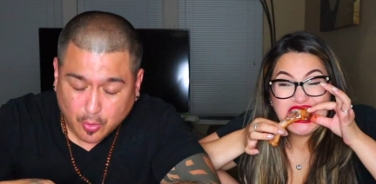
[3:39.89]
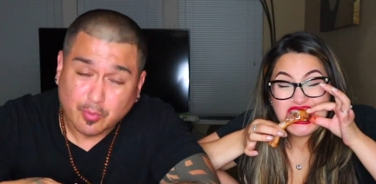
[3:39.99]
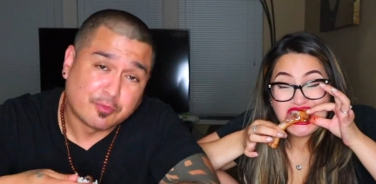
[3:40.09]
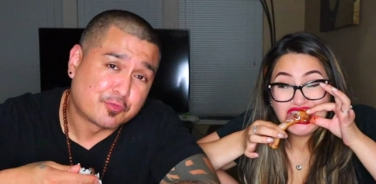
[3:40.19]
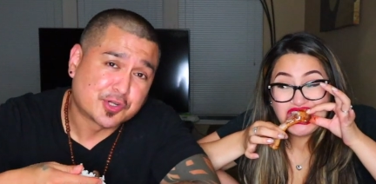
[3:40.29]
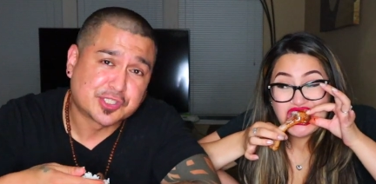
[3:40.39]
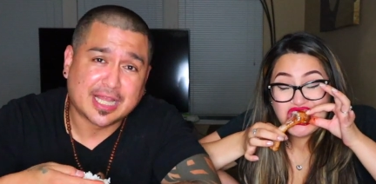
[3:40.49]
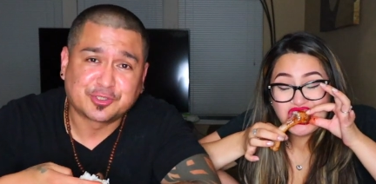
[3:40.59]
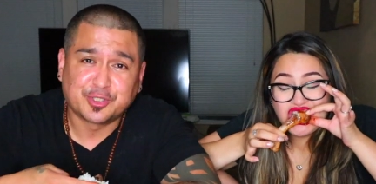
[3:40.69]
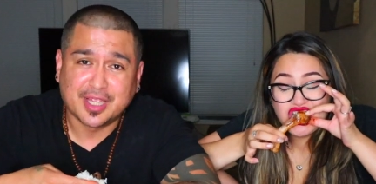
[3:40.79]
Speaker 1: When we first
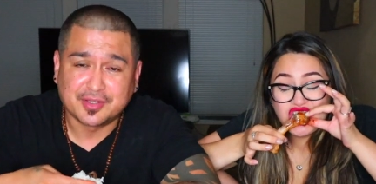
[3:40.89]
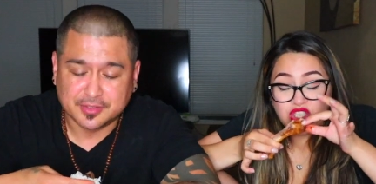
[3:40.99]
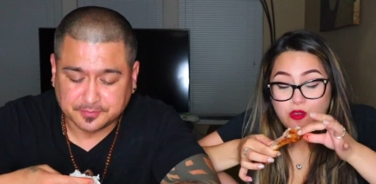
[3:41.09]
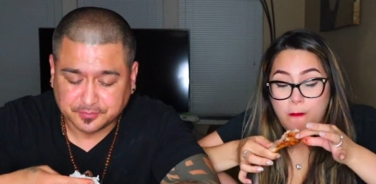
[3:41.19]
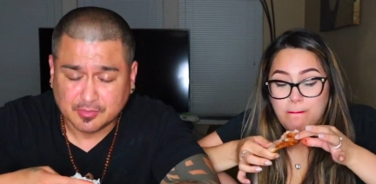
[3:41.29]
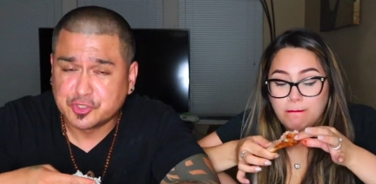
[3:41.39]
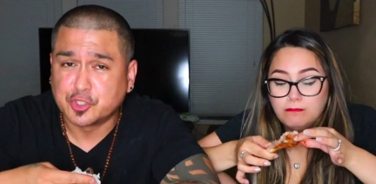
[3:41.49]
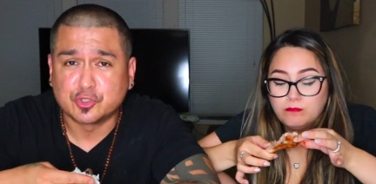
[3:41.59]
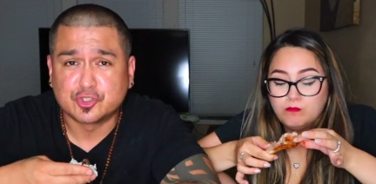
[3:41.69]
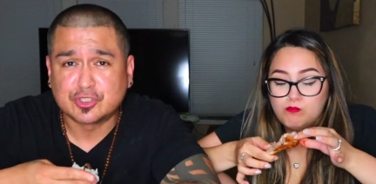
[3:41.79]
got together,
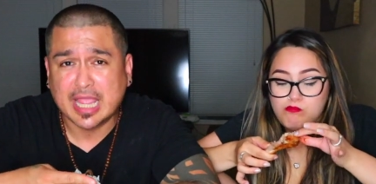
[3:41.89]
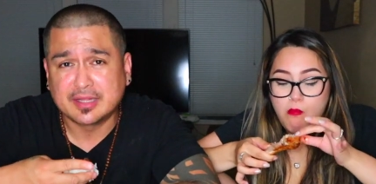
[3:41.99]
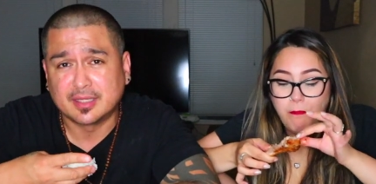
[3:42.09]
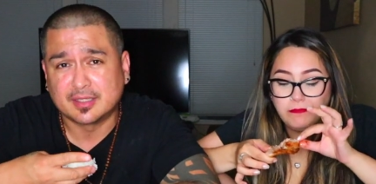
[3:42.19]
she couldn't stand